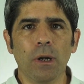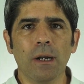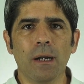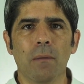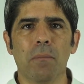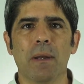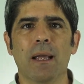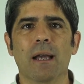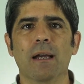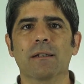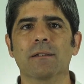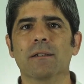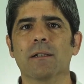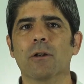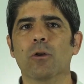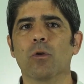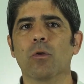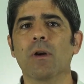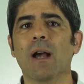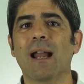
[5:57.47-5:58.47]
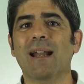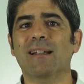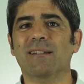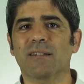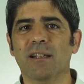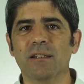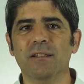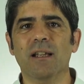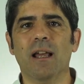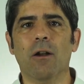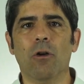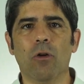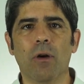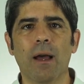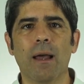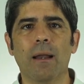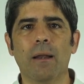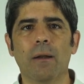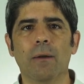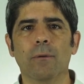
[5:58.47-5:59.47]
They can reduce pain for up
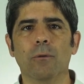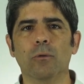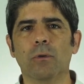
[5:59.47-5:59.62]
to three